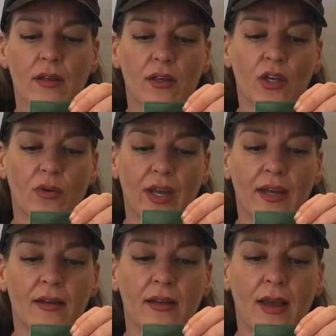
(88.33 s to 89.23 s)
unit
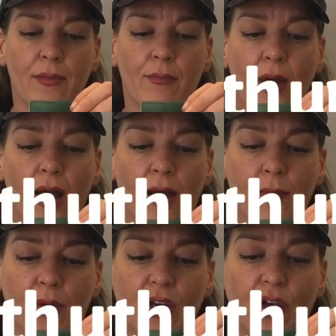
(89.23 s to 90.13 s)

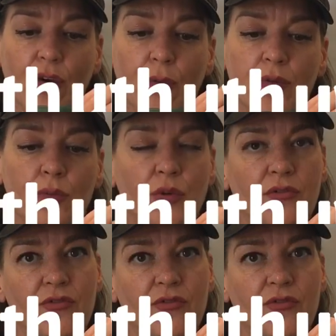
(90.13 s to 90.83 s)
cubes would